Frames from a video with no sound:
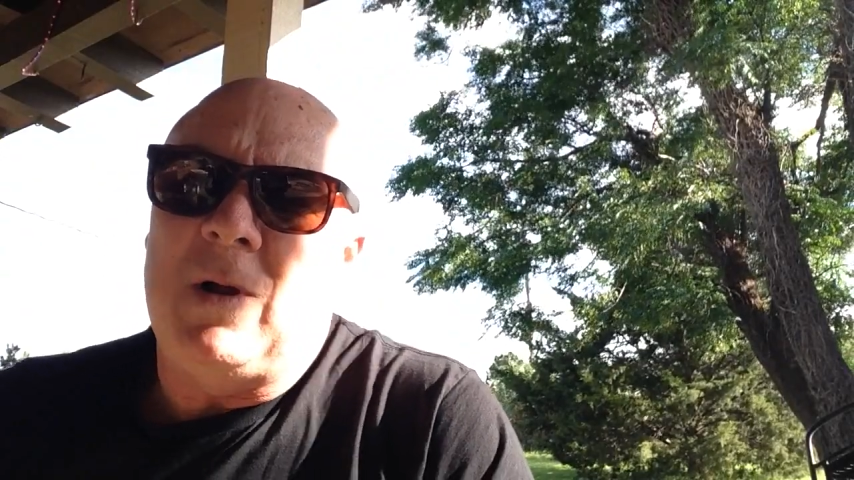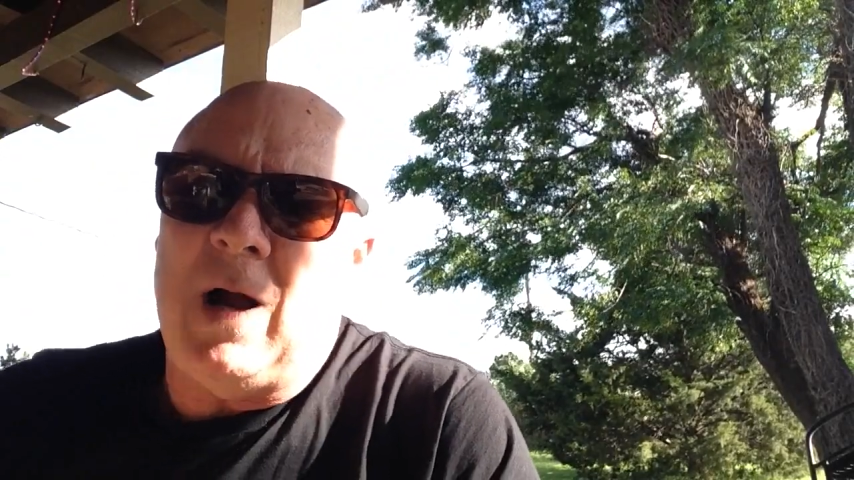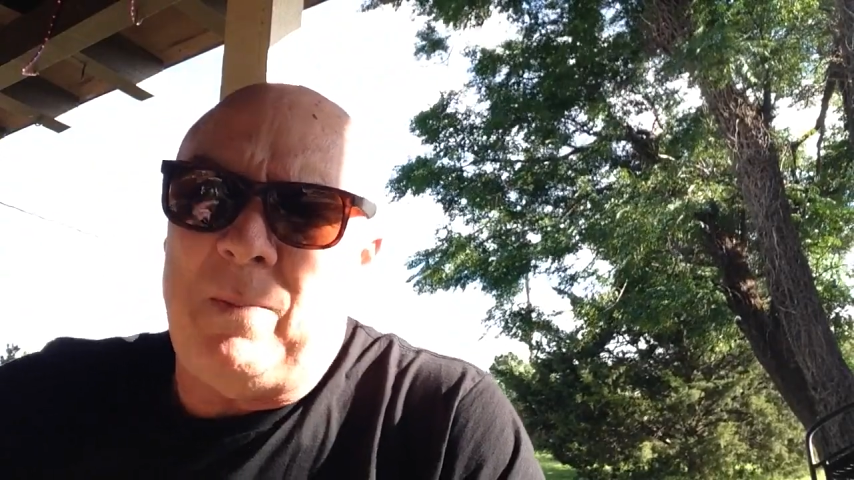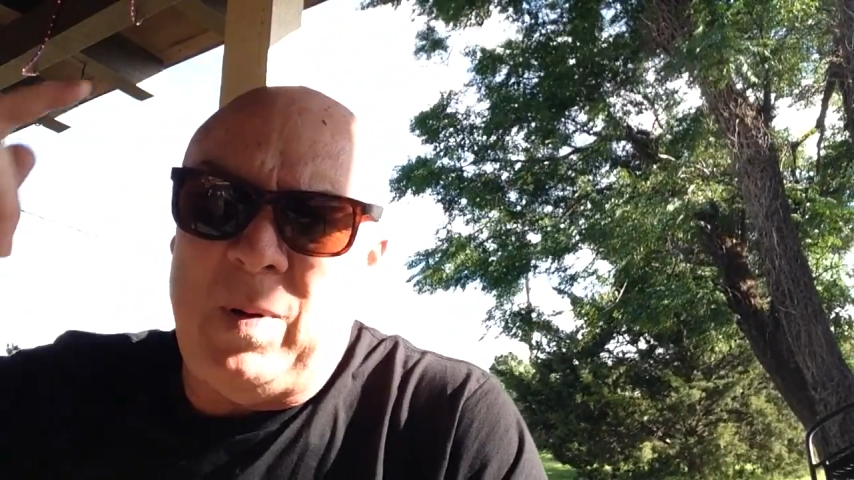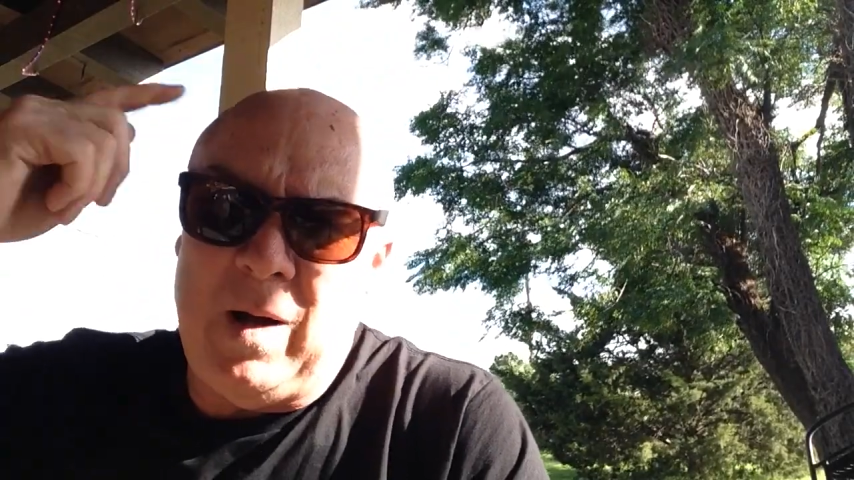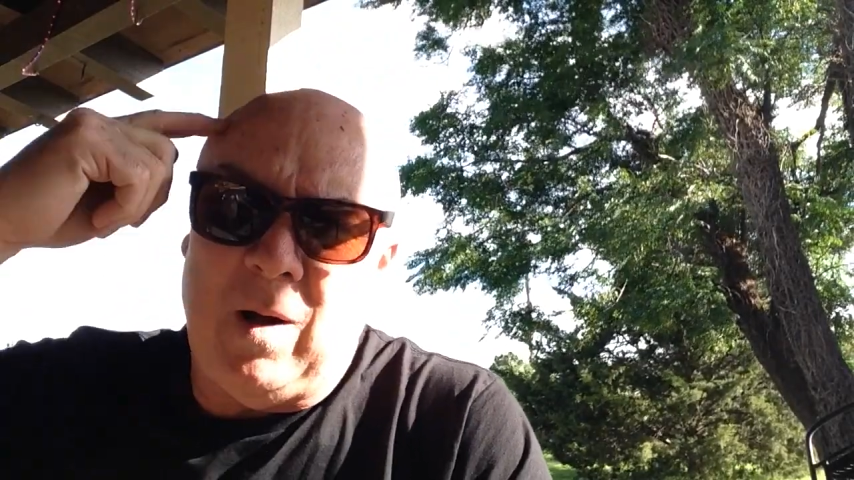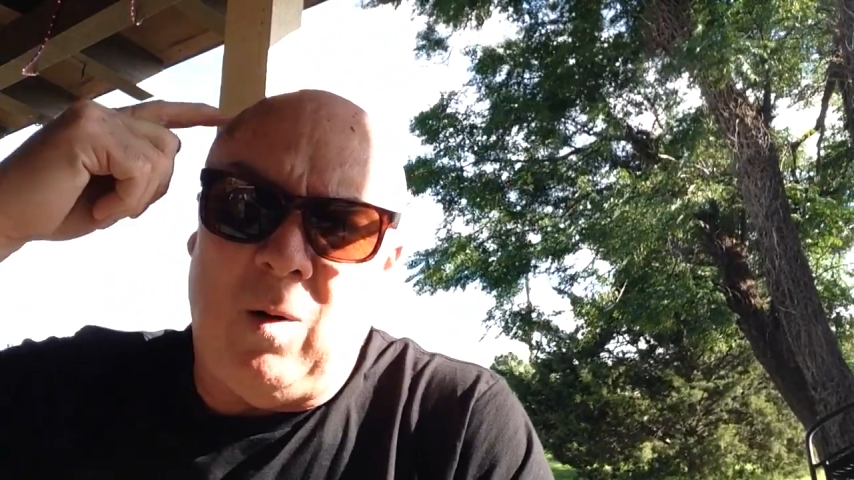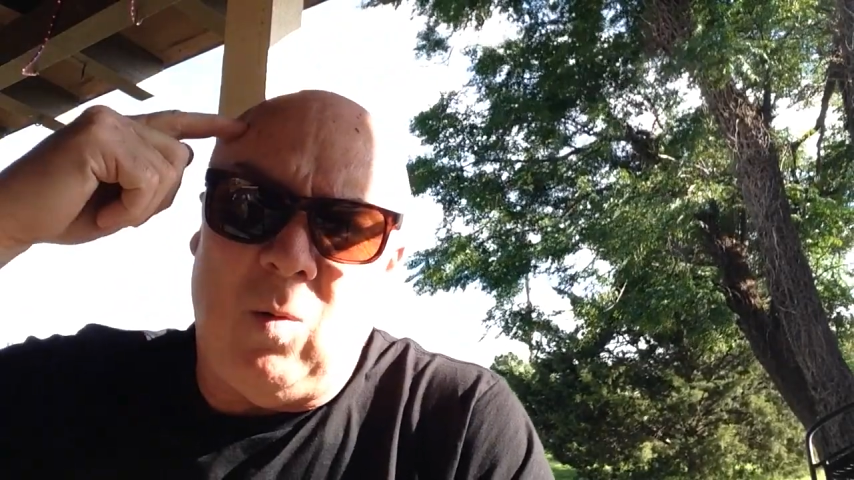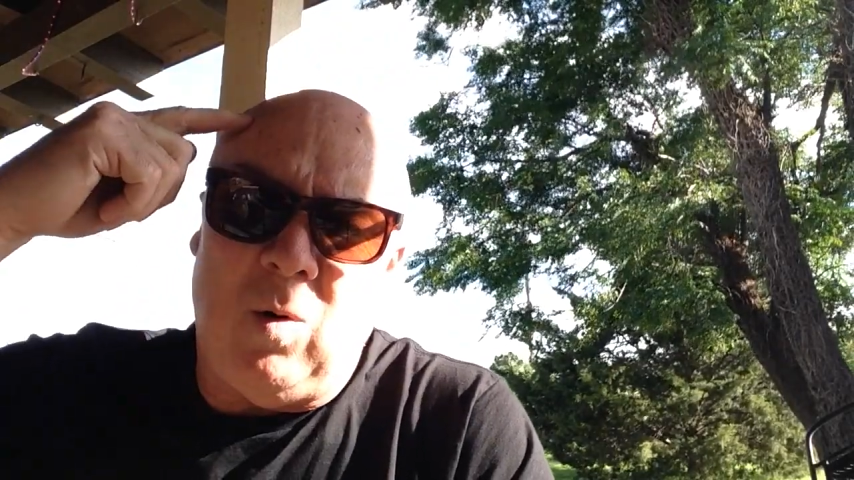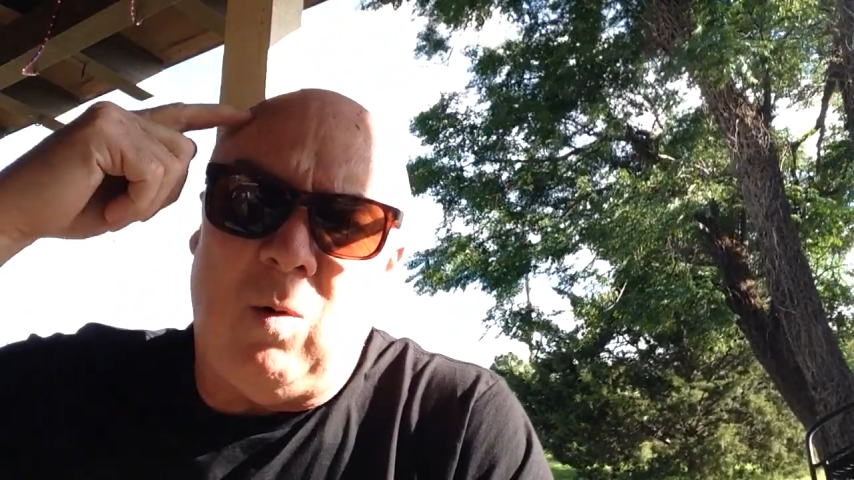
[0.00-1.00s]
up
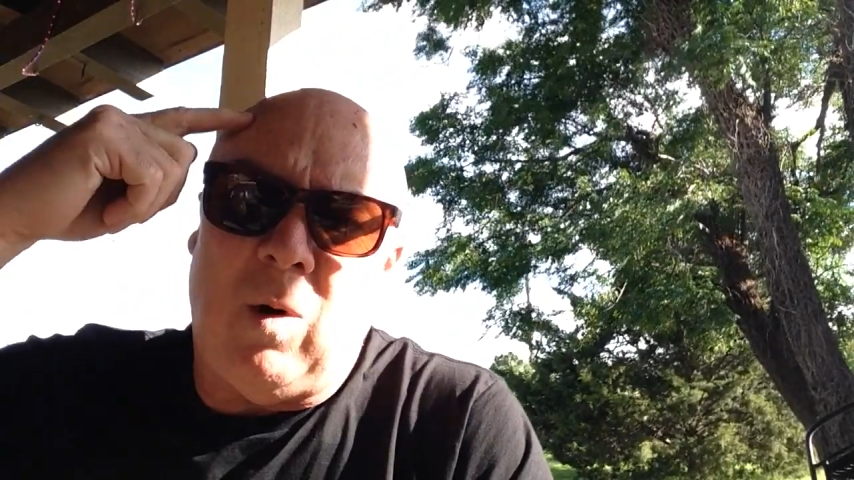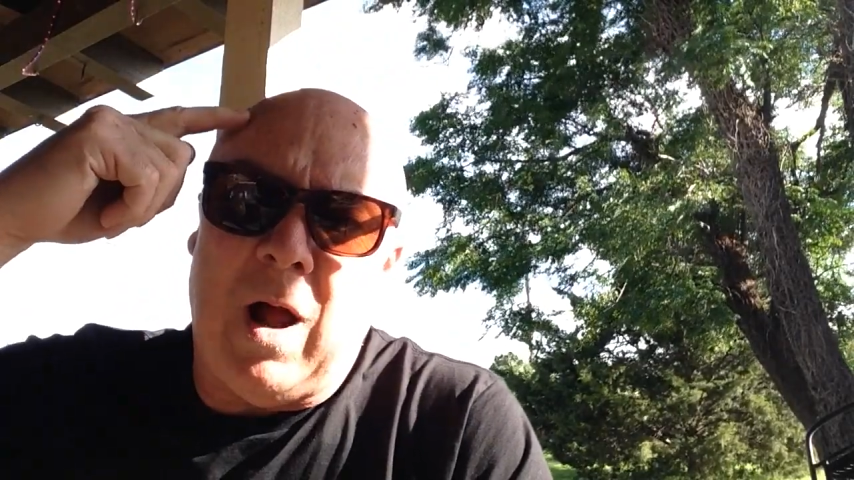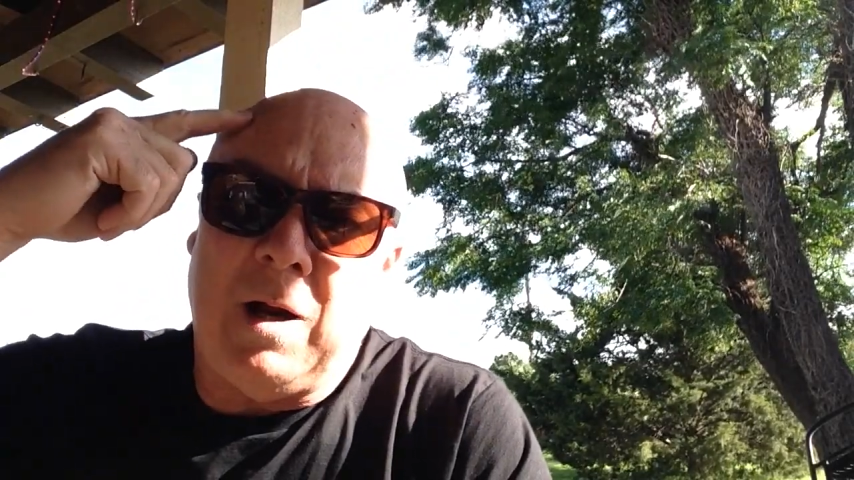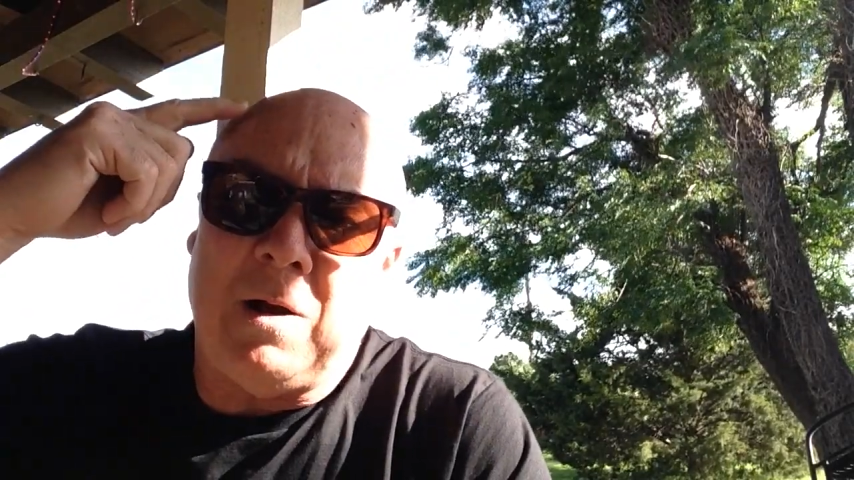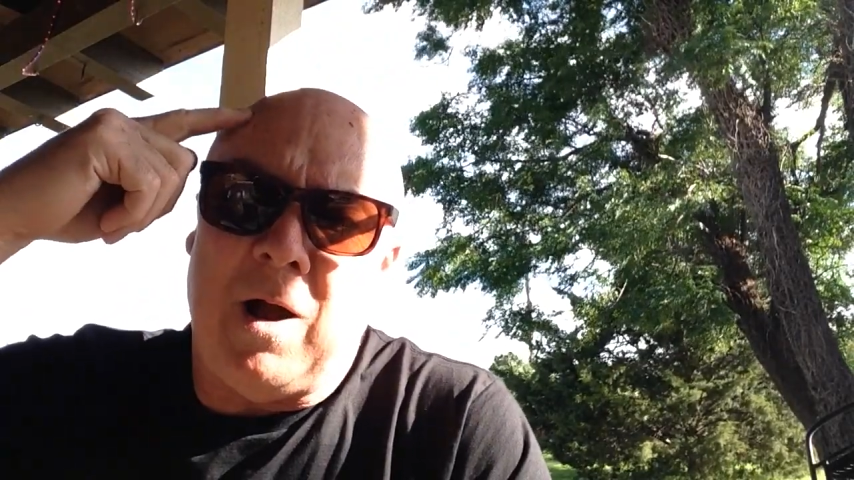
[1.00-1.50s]
here, we'll rock